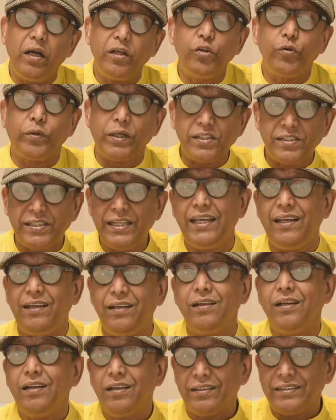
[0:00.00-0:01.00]
you can
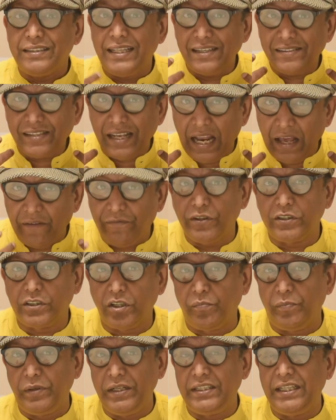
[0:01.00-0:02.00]
see there's an effort
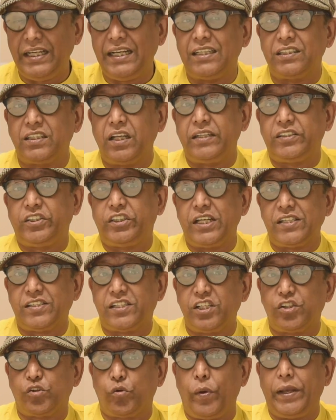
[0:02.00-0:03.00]
of breathing and the
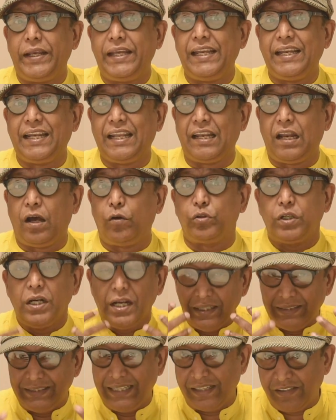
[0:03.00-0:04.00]
chest is going in and
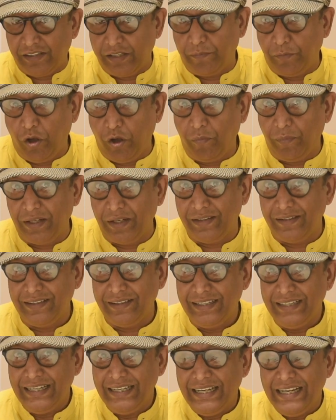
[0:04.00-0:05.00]
out, that's abnormal.
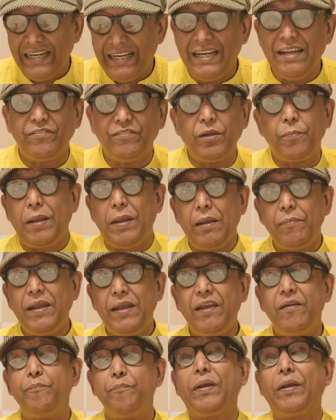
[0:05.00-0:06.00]
If the
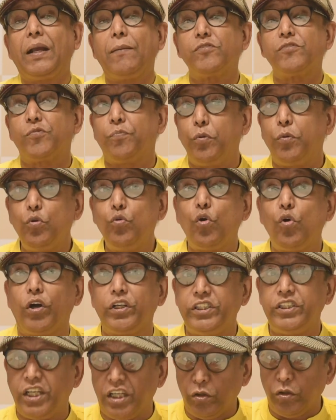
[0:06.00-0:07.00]
baby becomes blue or
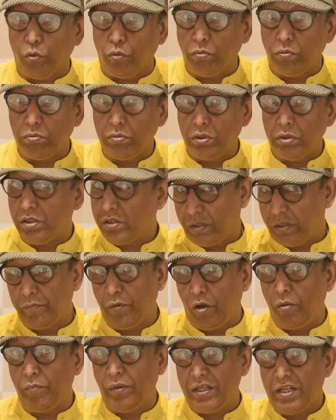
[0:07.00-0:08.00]
yellow, it's
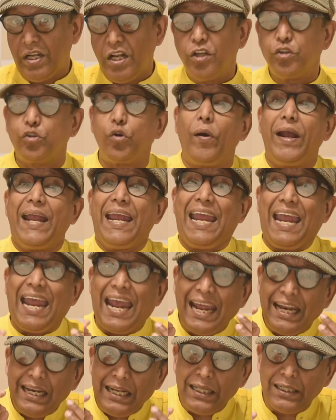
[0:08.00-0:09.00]
abnormal. So
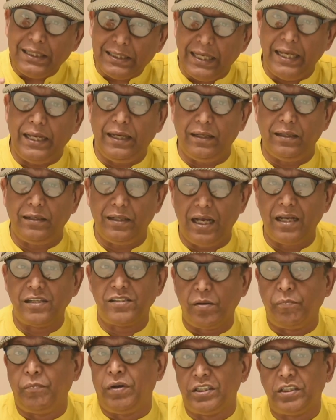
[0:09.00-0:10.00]
anything
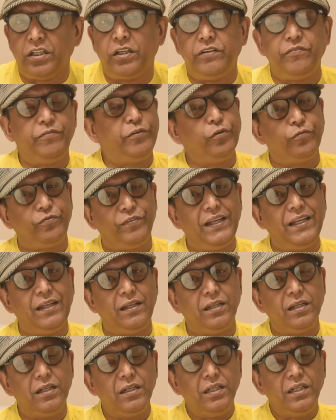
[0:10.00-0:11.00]
as a mother, if you
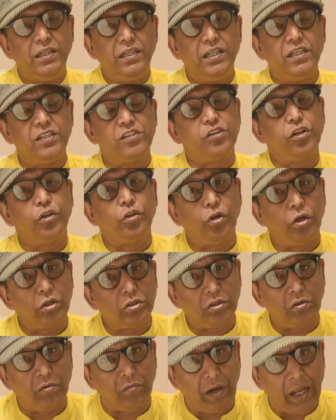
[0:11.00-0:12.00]
feel is
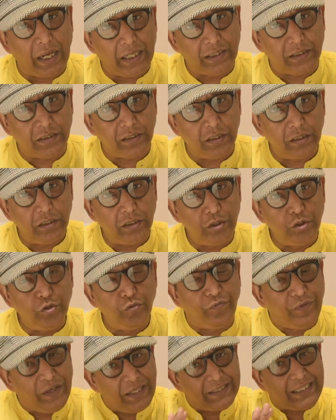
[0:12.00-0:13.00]
not right, you
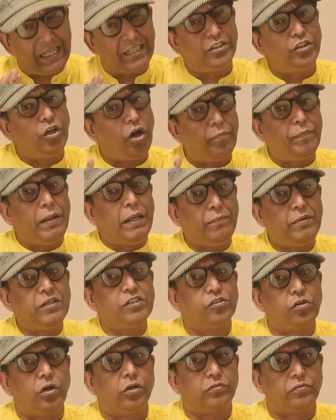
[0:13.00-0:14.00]
feel that your baby
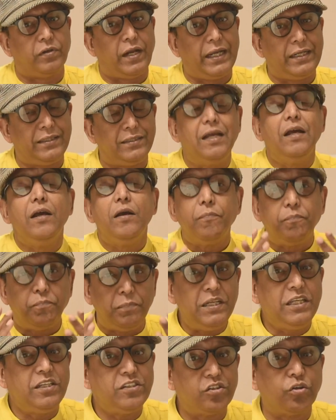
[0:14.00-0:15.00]
is not right,
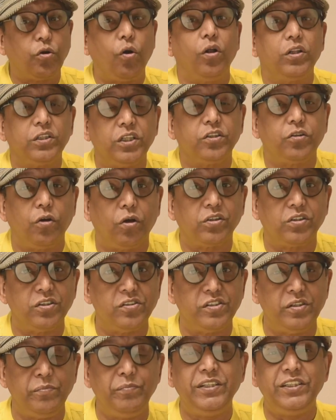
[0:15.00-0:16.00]
please call the
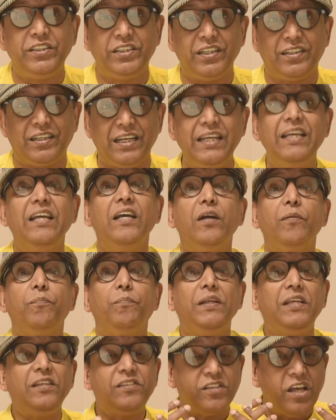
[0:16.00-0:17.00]
doctors immediately.
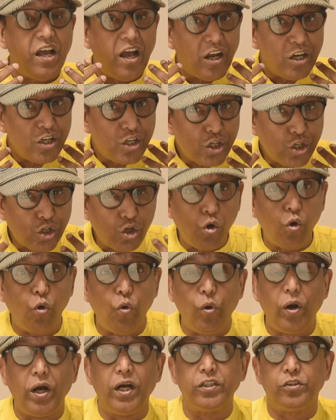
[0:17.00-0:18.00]
Please
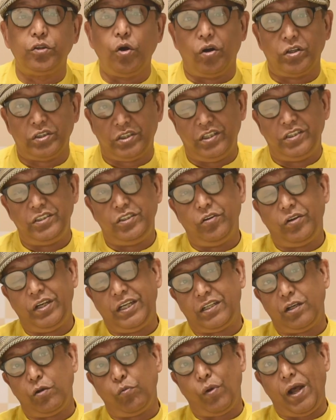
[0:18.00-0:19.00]
show a doctor your
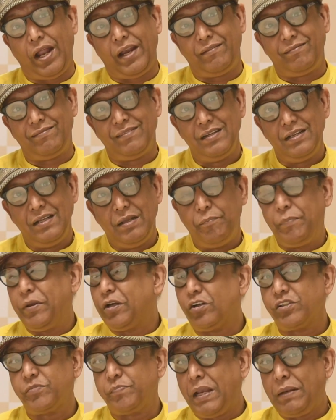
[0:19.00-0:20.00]
little one,
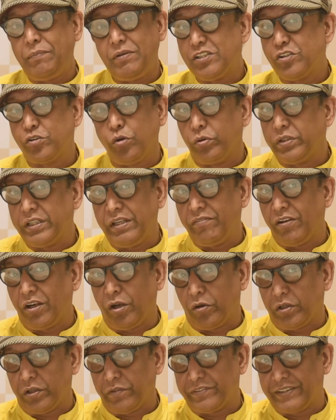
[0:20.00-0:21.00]
because babies don't give a
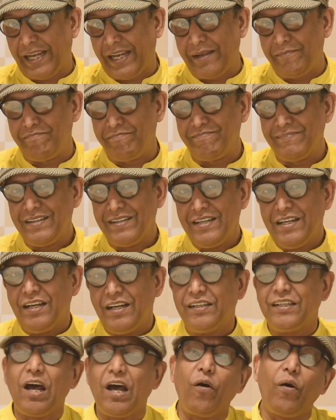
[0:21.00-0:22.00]
lot of time.
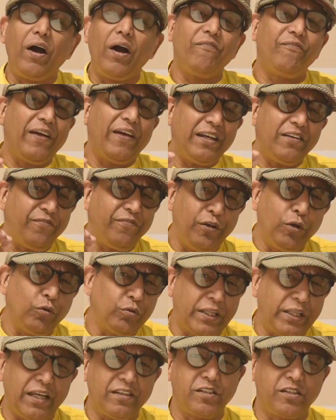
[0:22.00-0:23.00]
Now, a very few
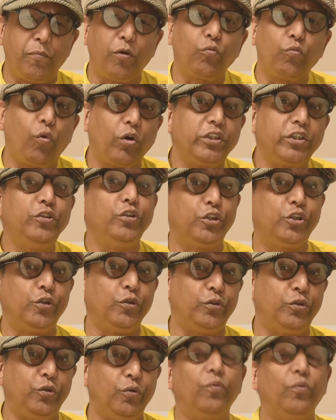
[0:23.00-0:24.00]
things about what you
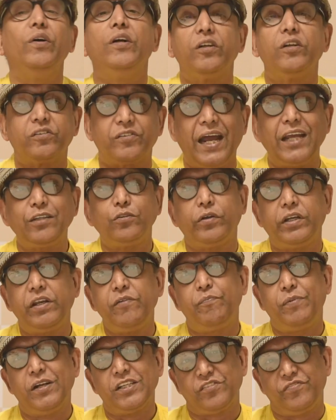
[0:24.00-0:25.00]
should do. Try to
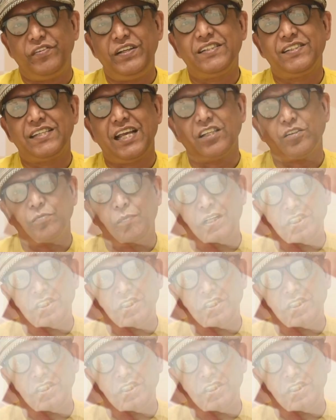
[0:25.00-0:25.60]
give breastfeeds as